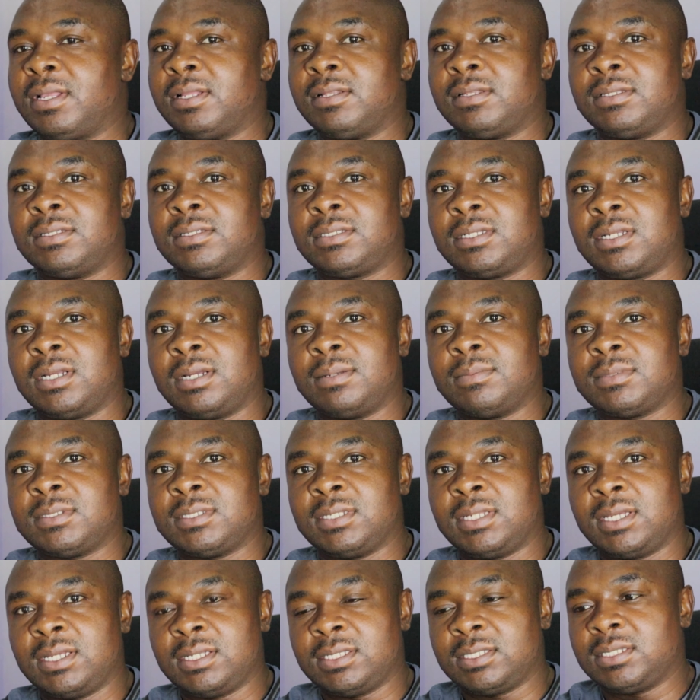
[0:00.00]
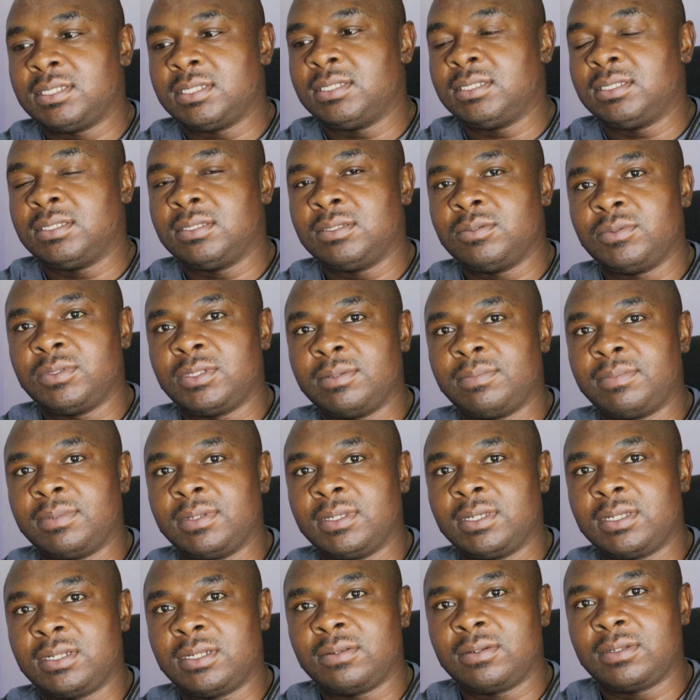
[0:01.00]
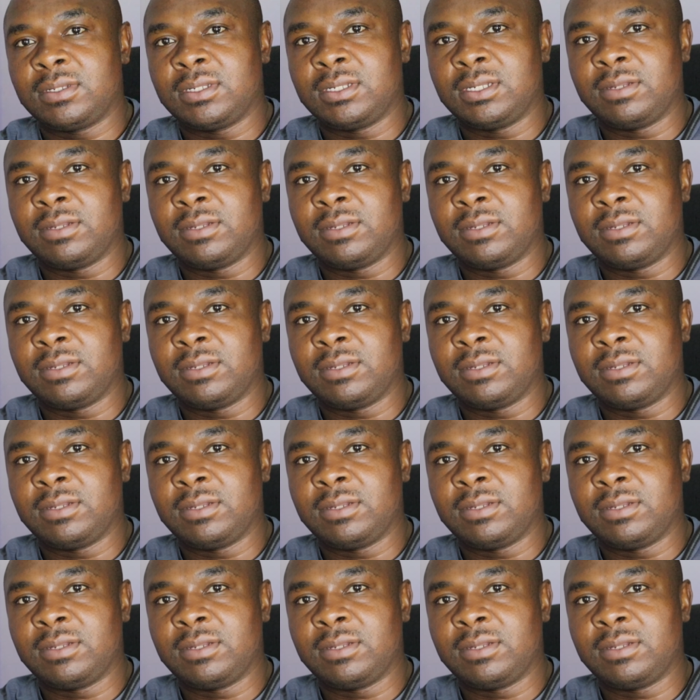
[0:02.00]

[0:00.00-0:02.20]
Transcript: it comes nicely with the background